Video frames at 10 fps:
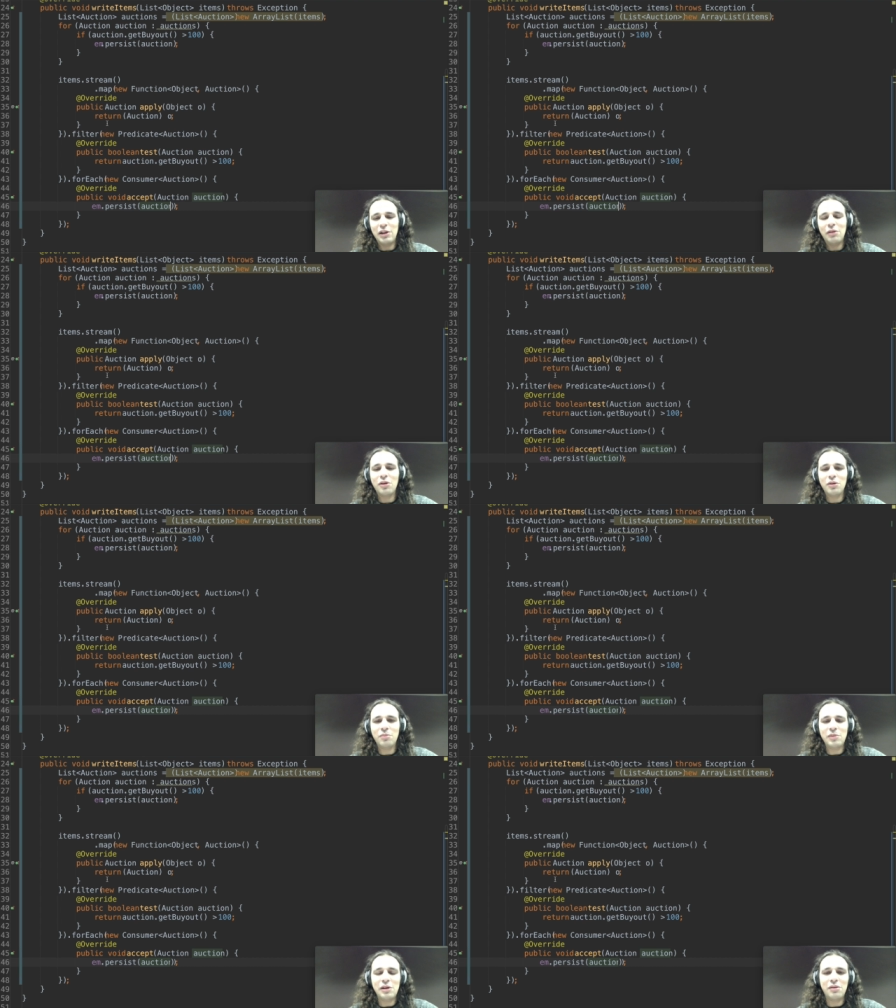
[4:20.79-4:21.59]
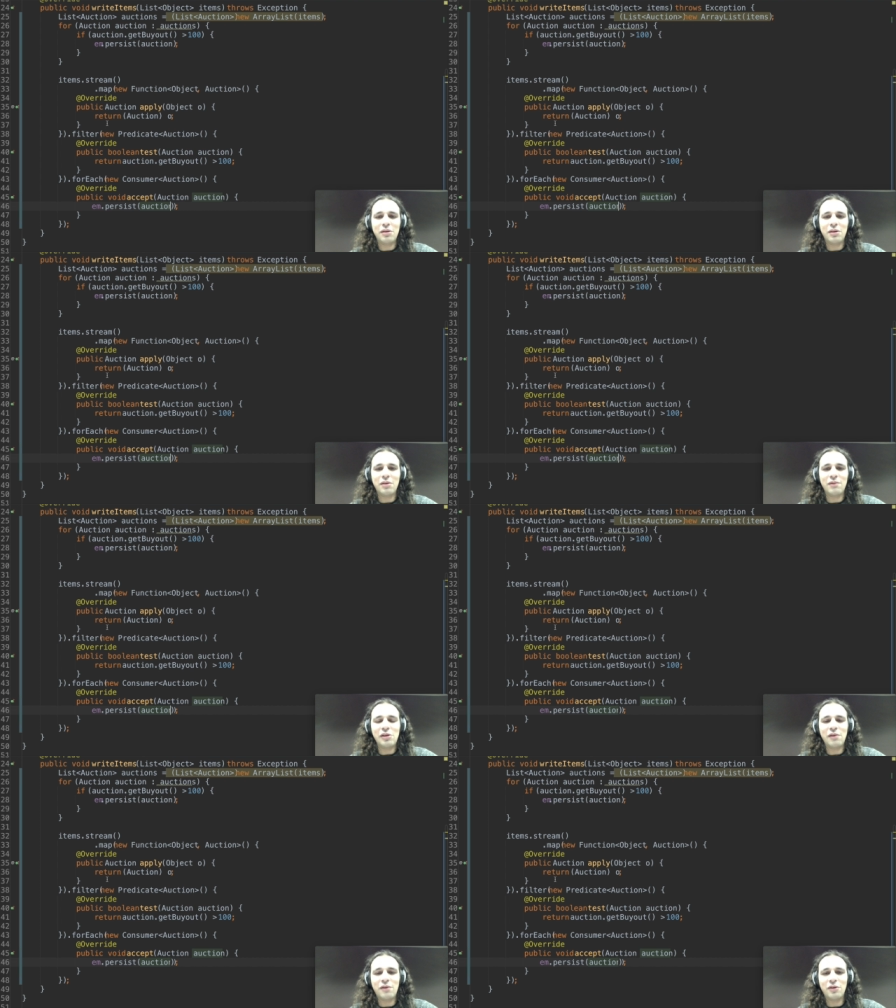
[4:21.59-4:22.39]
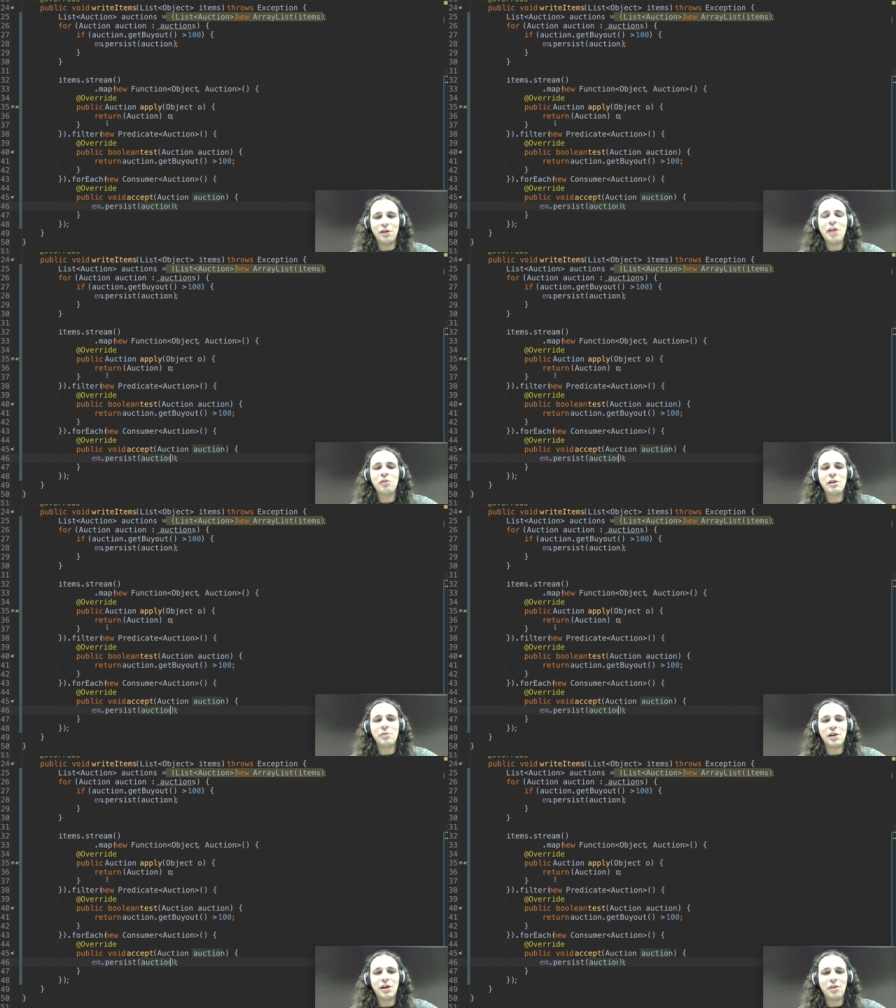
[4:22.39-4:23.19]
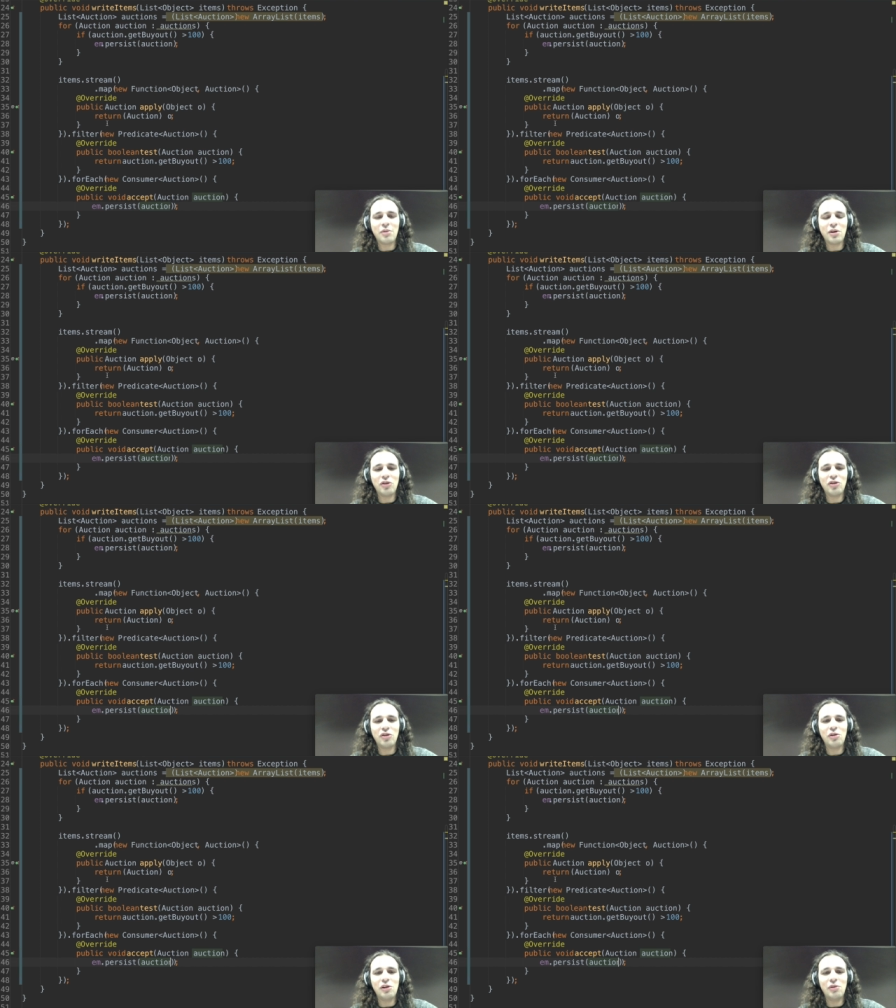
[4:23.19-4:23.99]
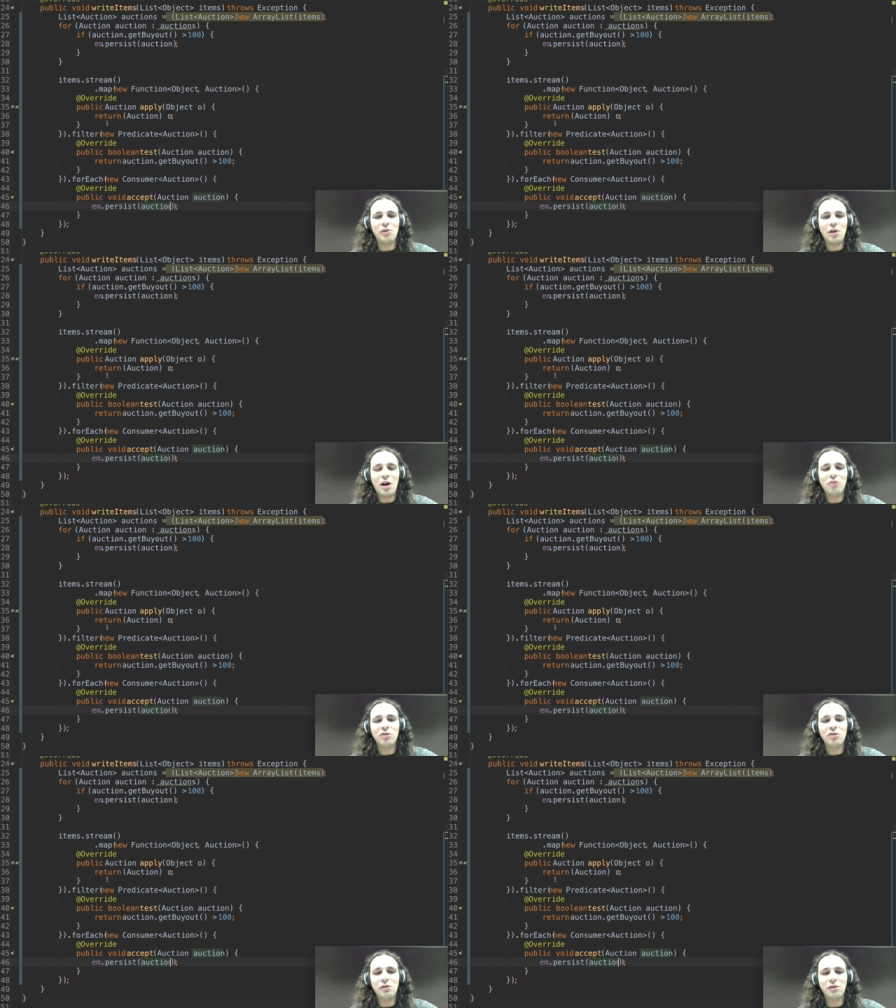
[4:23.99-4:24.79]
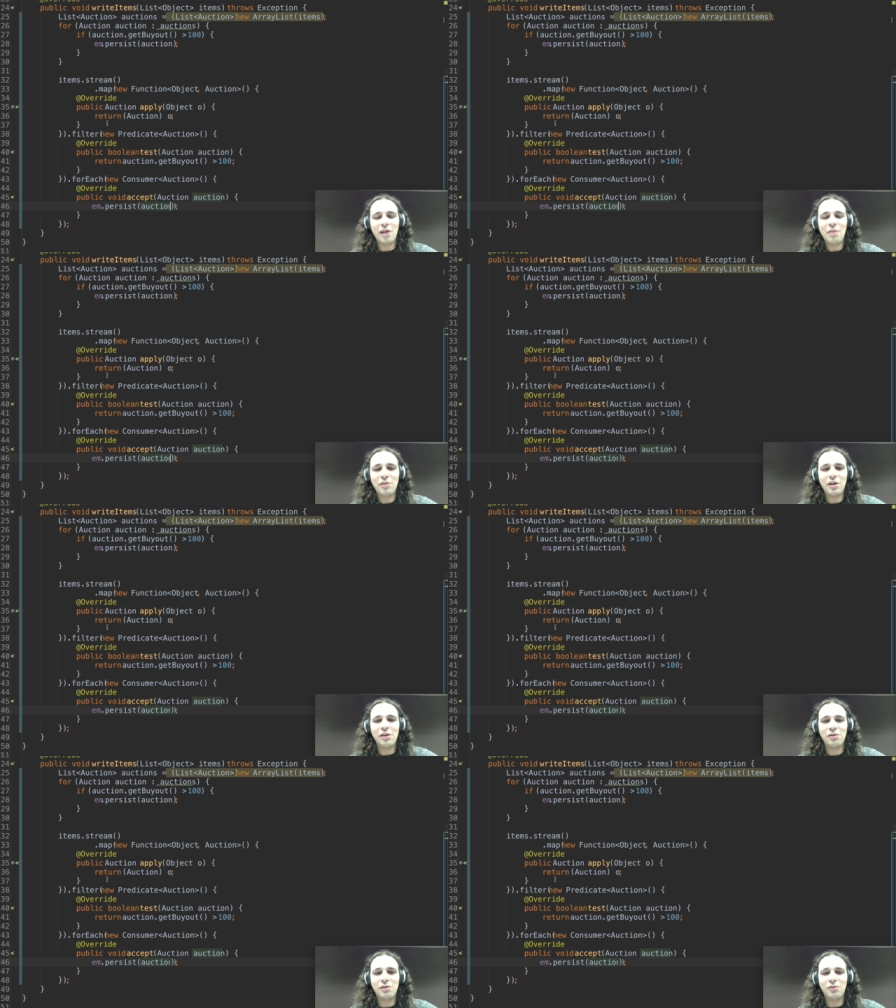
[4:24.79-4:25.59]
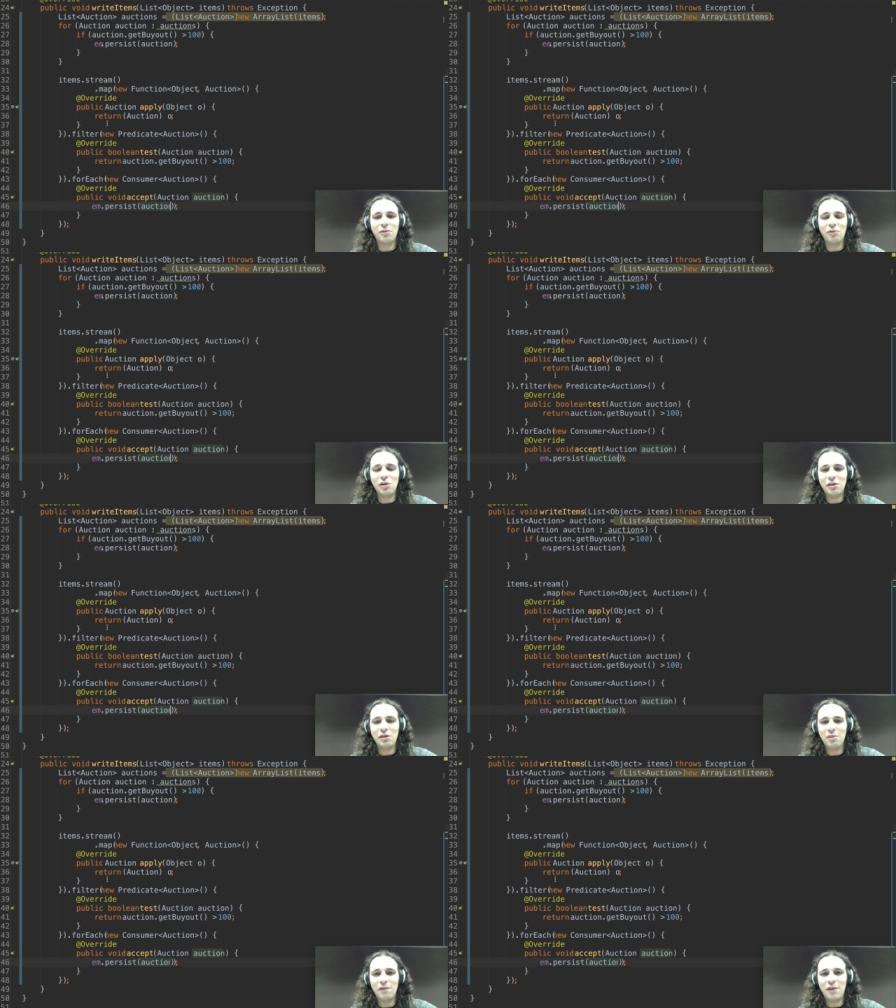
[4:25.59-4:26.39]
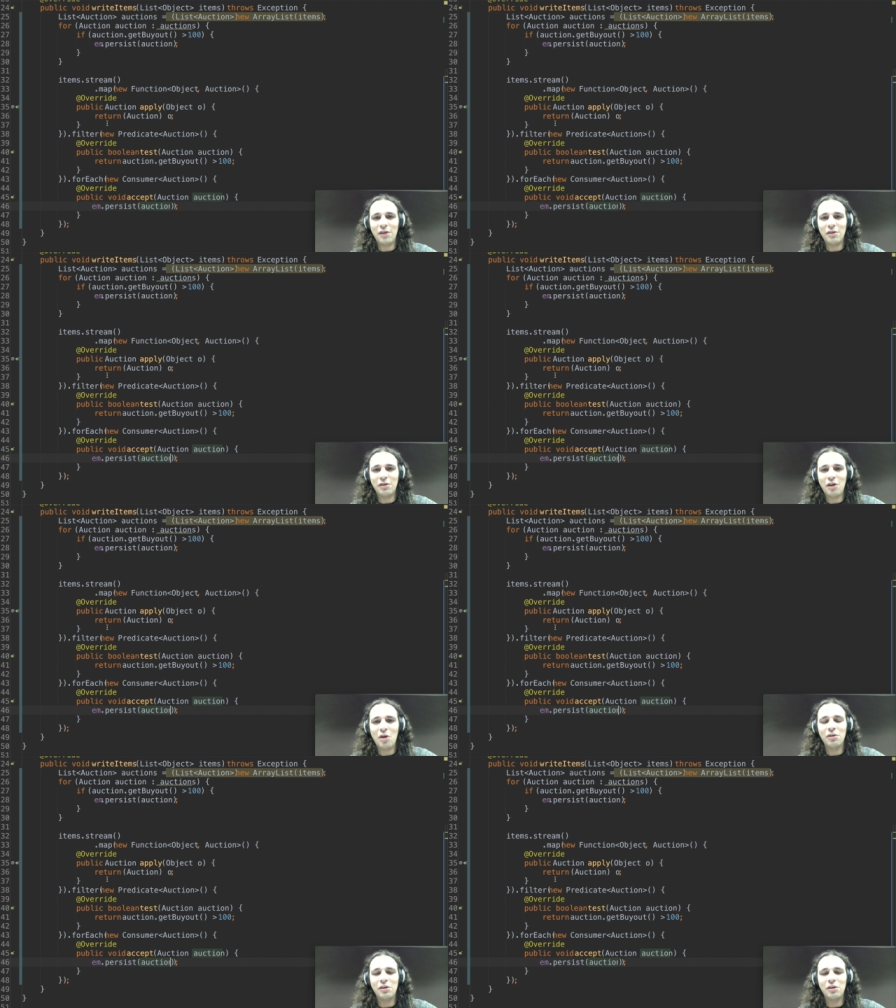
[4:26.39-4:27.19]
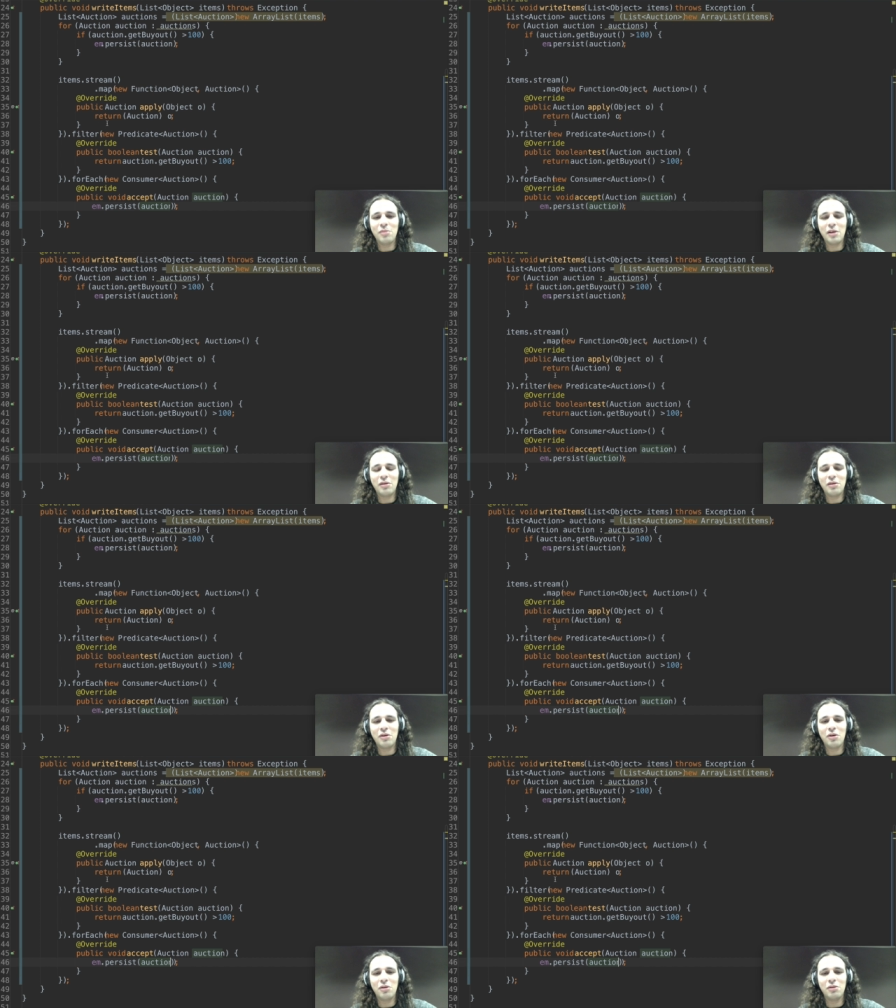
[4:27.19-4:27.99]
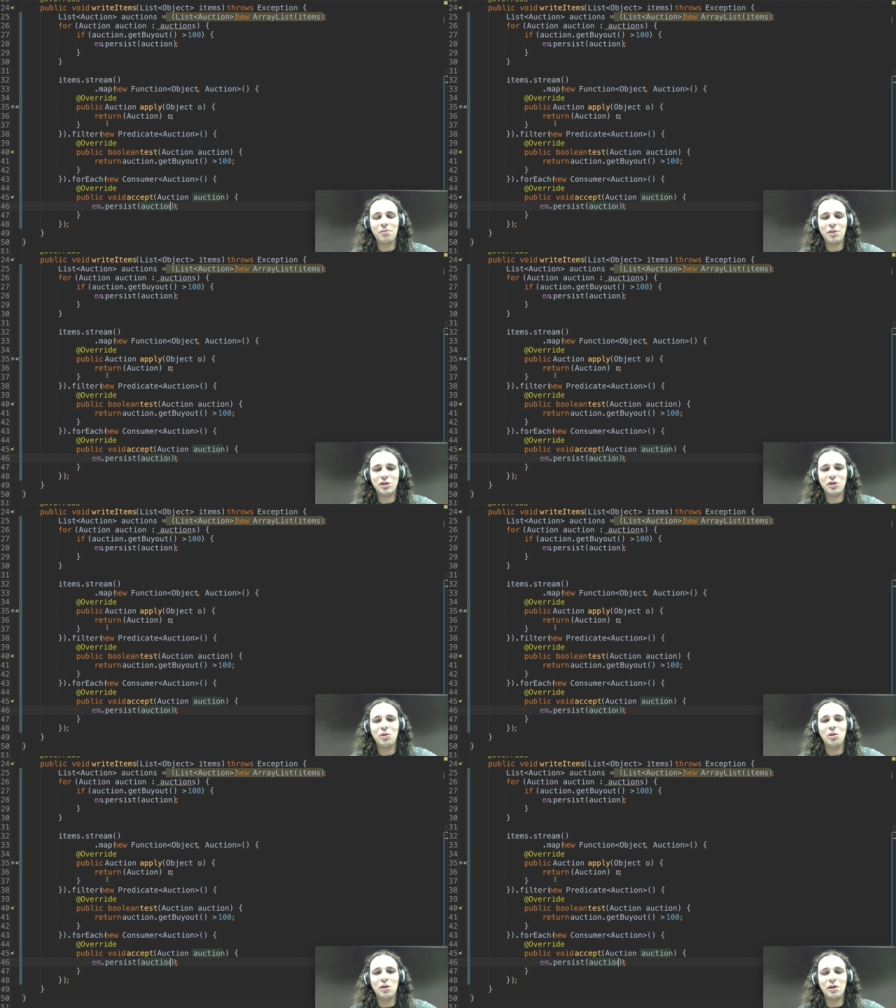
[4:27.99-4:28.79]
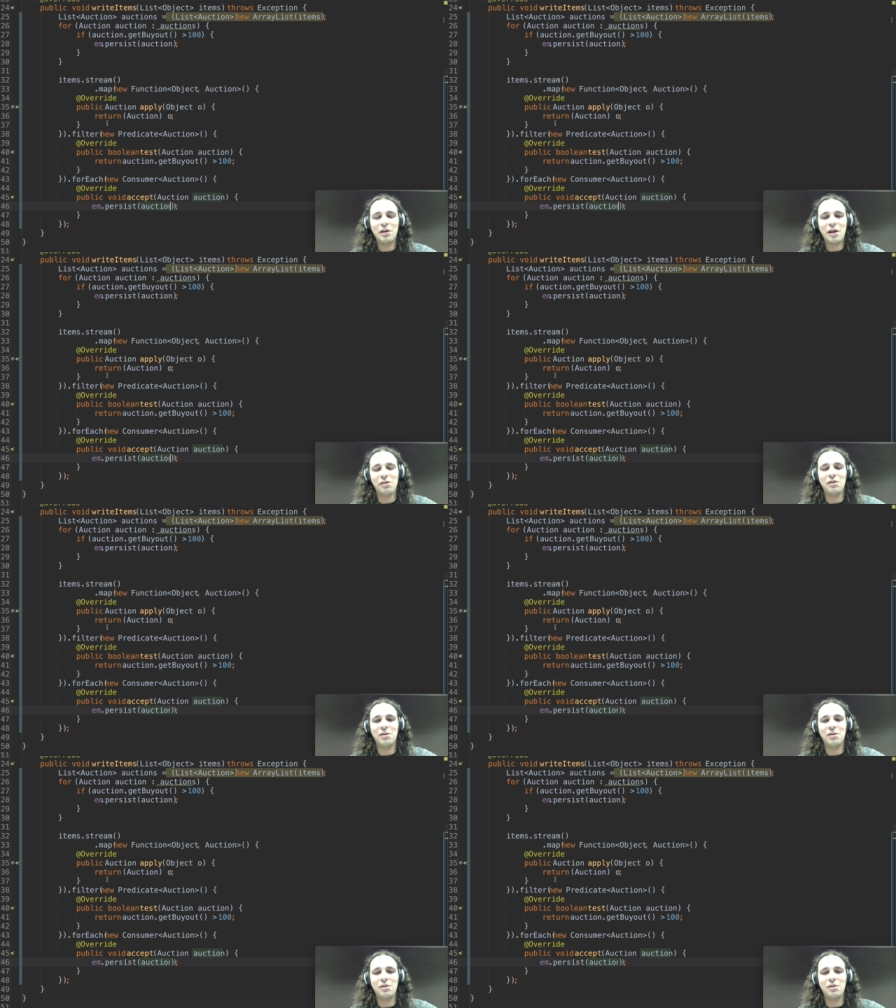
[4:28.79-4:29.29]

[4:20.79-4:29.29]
don't miss the video for next week because I'm going to show you how to use lambdas to really simplify this code and to make this code much cooler and nicer.